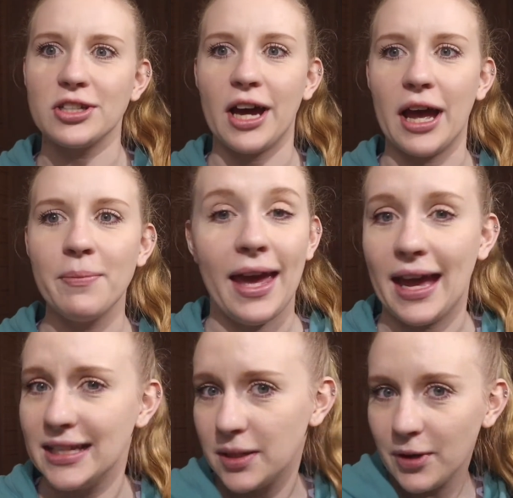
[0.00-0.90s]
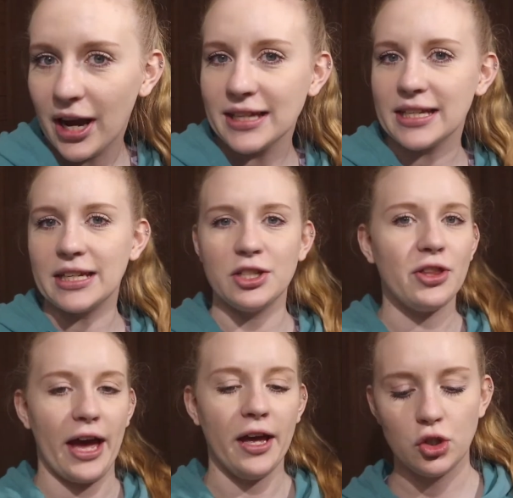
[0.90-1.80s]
time and some of you guys said to do that.